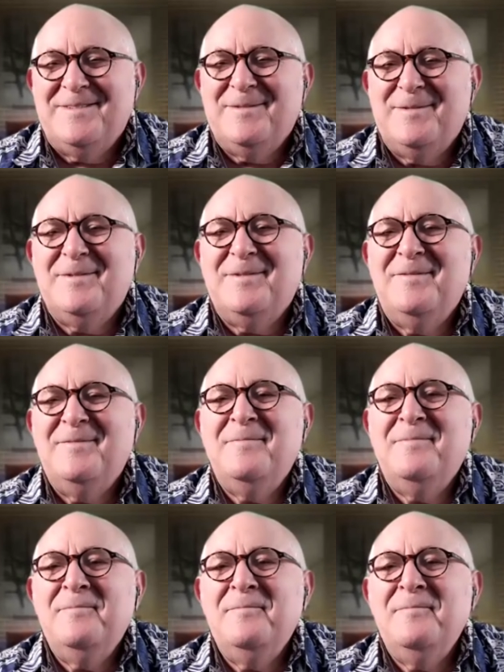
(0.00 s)

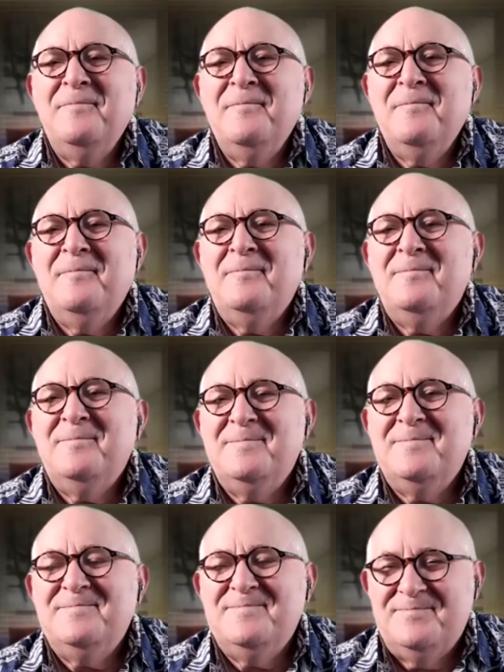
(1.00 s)

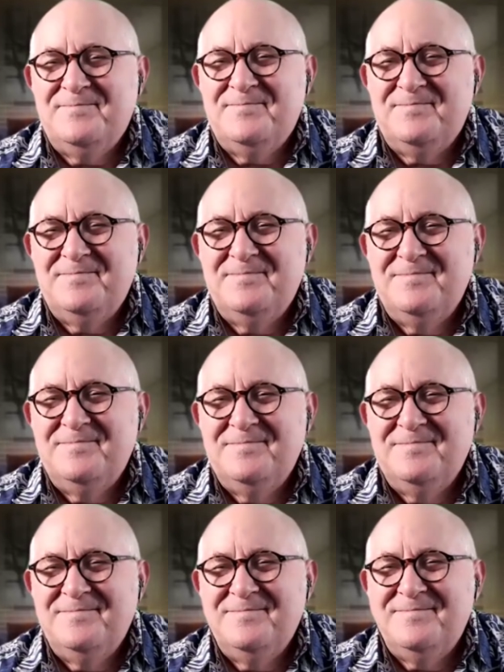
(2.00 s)

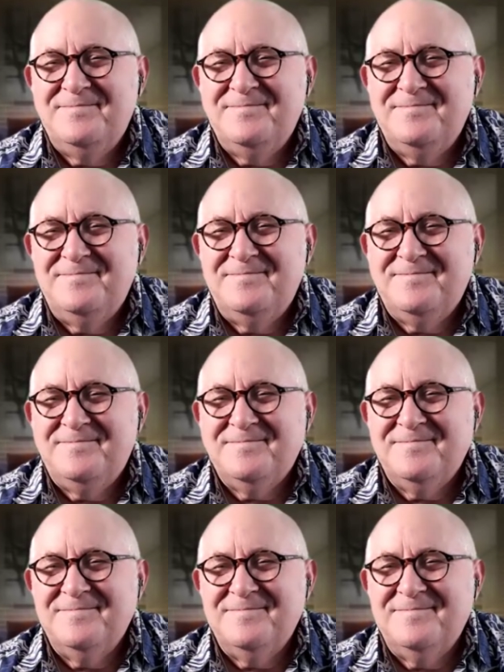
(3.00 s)

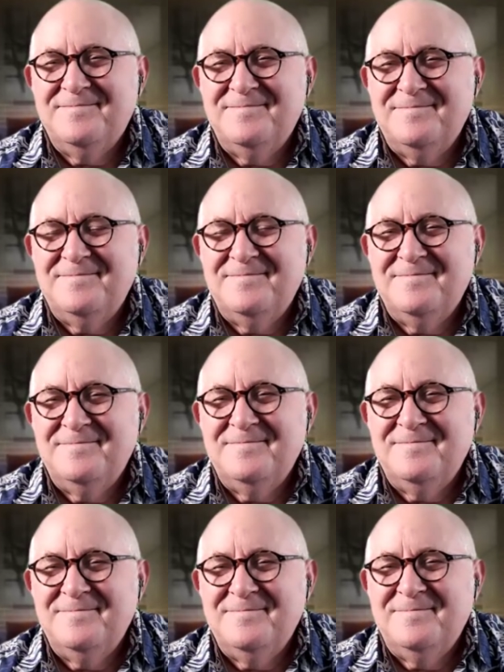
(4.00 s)

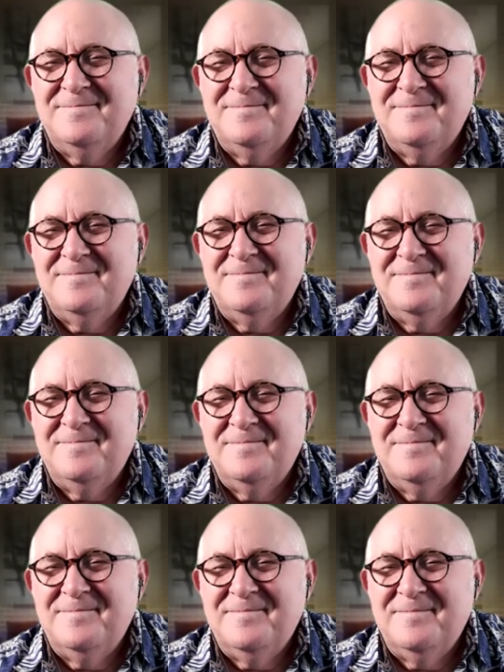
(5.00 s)

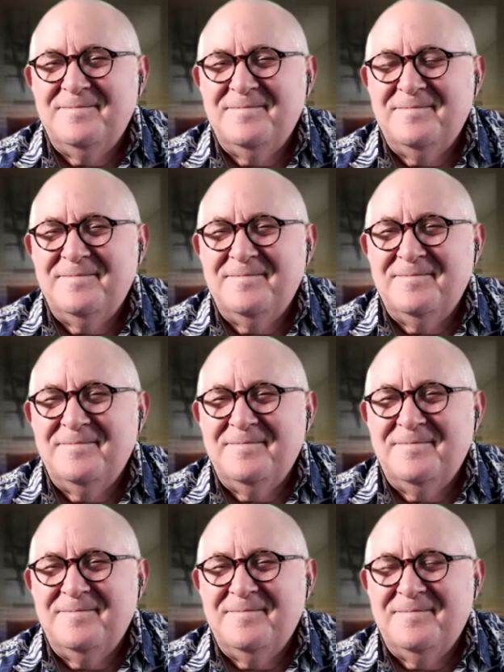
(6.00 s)

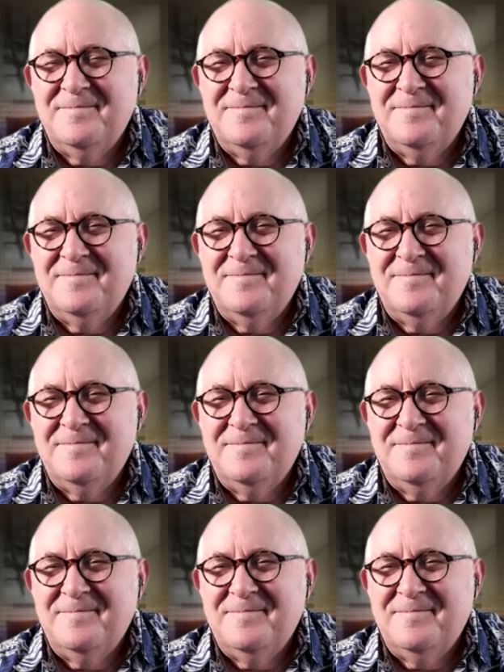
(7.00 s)
(not speaking)